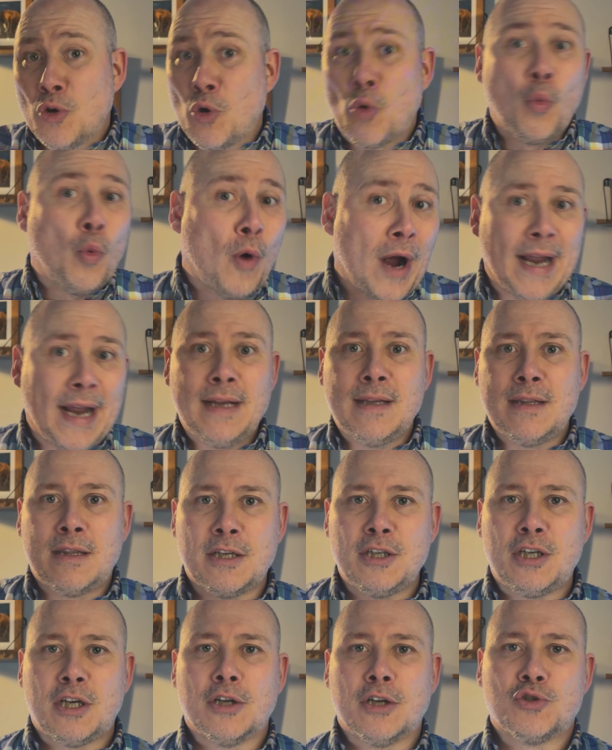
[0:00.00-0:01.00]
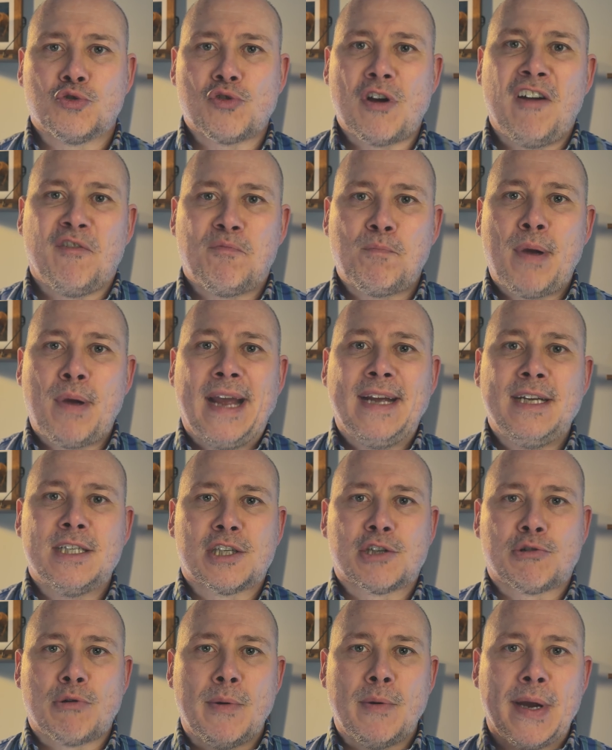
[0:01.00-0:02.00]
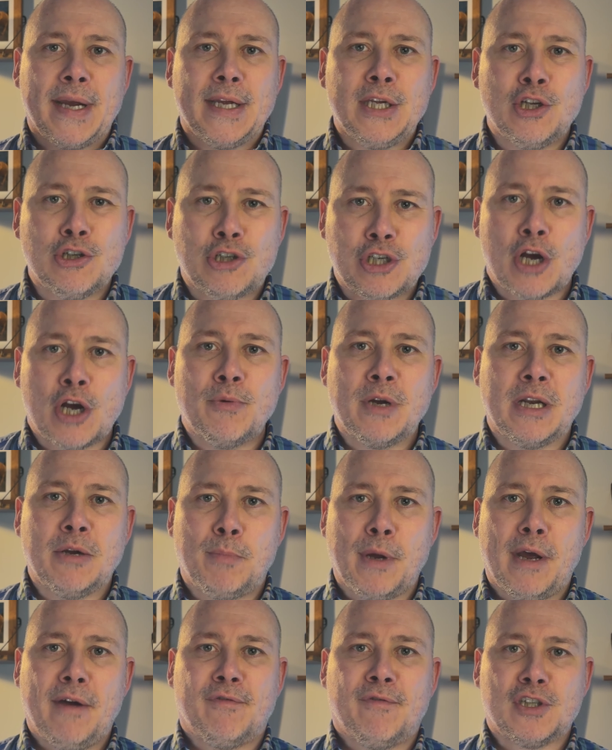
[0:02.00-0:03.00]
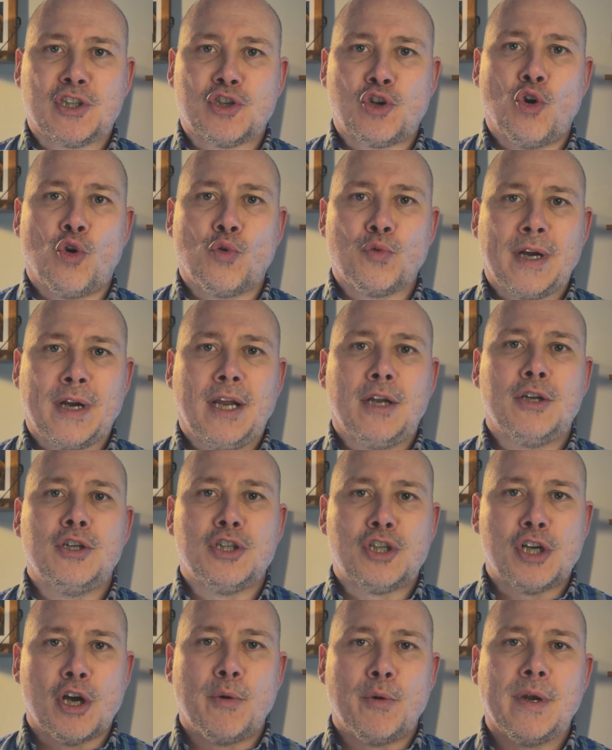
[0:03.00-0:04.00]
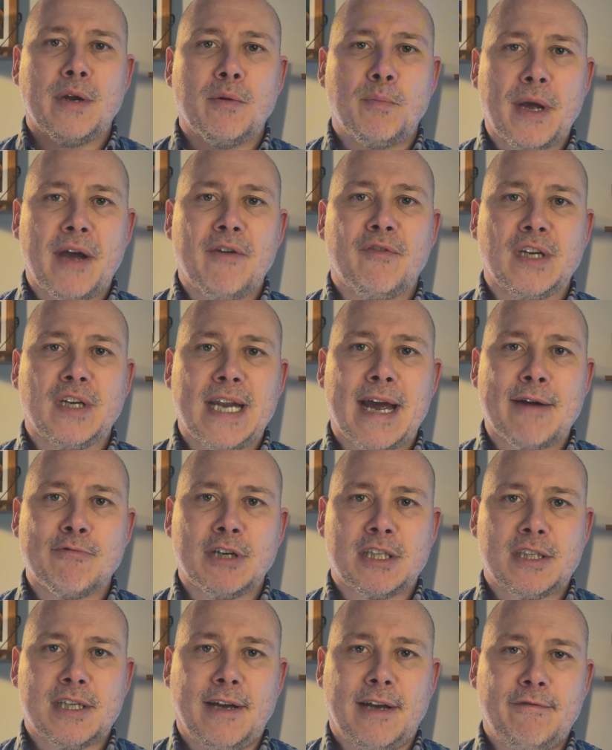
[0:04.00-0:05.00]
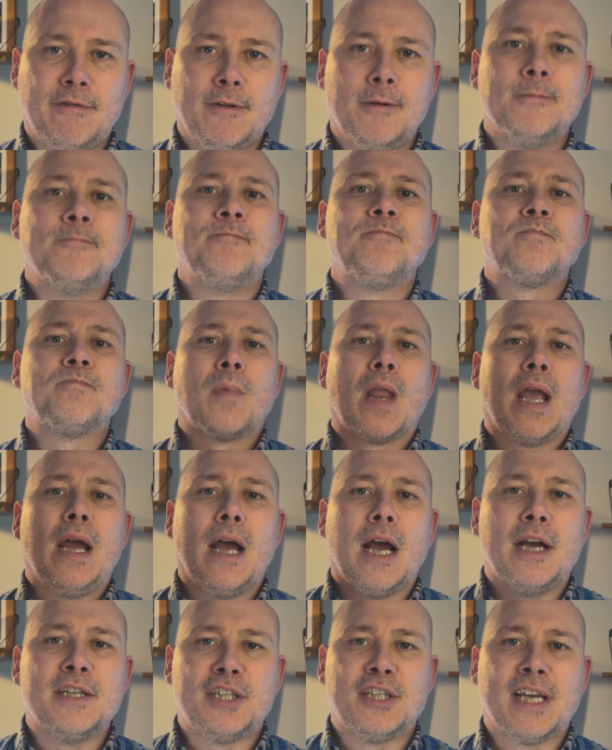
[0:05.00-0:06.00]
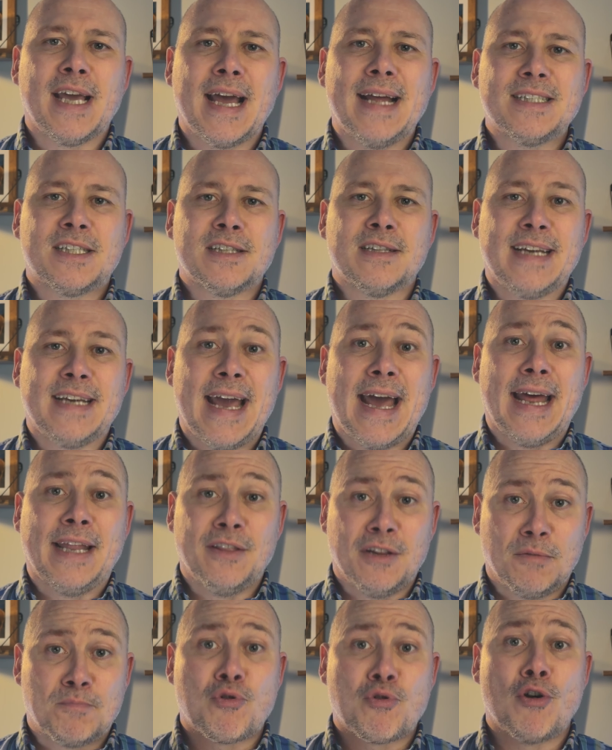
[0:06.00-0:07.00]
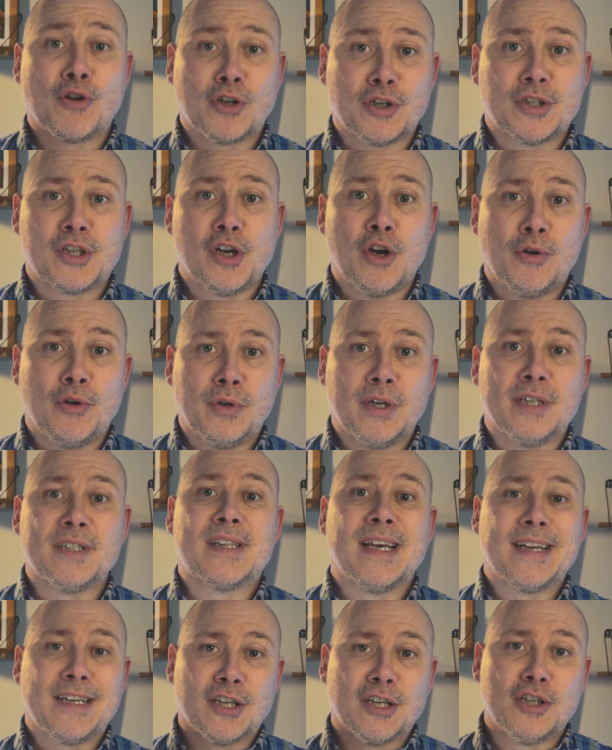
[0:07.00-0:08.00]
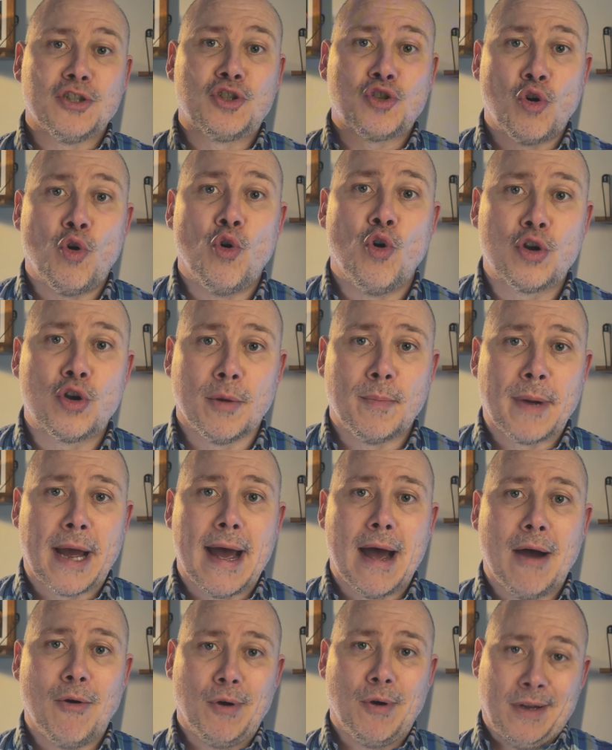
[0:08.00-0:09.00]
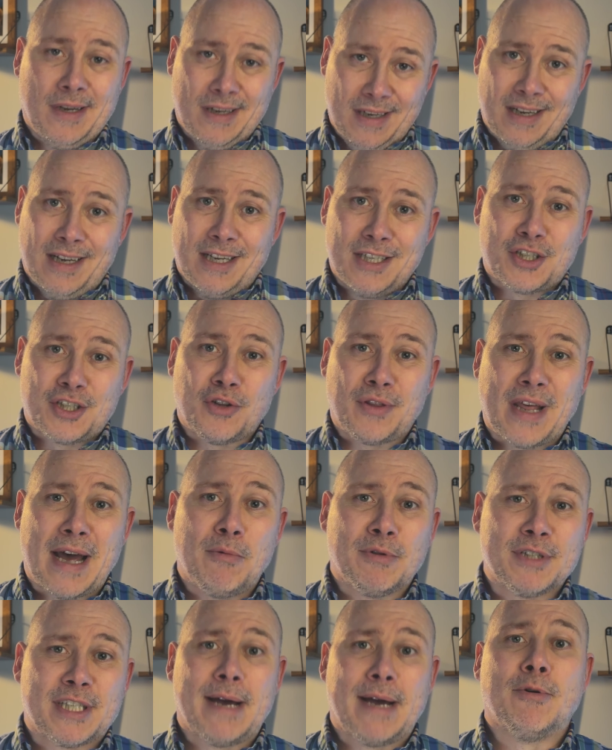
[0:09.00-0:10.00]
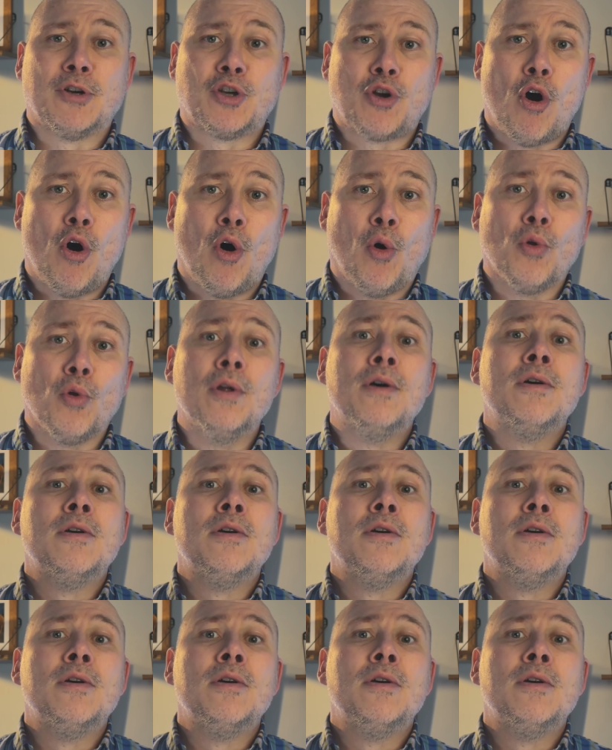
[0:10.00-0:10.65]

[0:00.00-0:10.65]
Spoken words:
way that you can drive pace through it. You're showing a bit of a story and you're showing a bit of a narrative. As you get to the end, the product owners then going to talk about, so that was our goal,